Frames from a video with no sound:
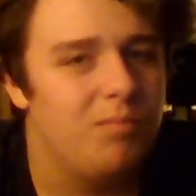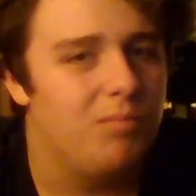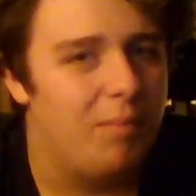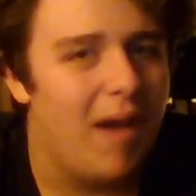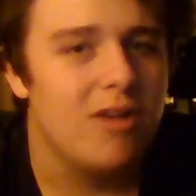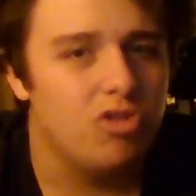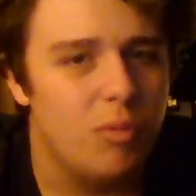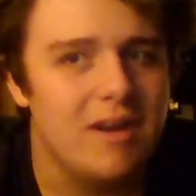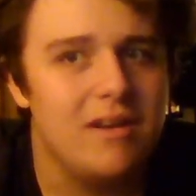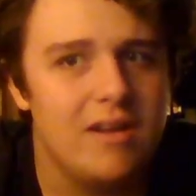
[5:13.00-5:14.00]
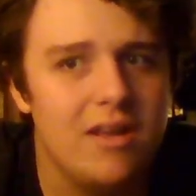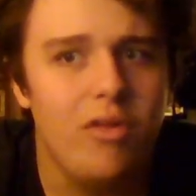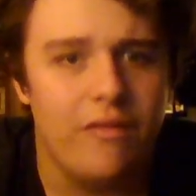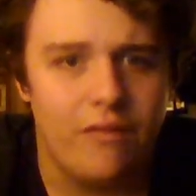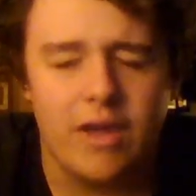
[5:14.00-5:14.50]
Pacioretty deal
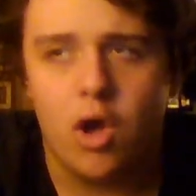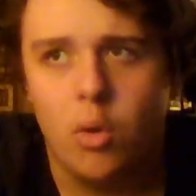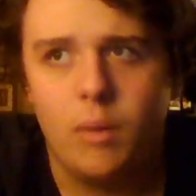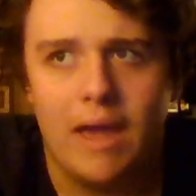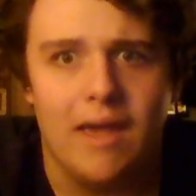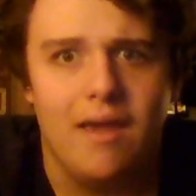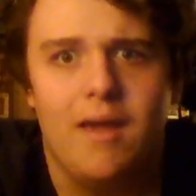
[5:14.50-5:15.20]
and think, okay,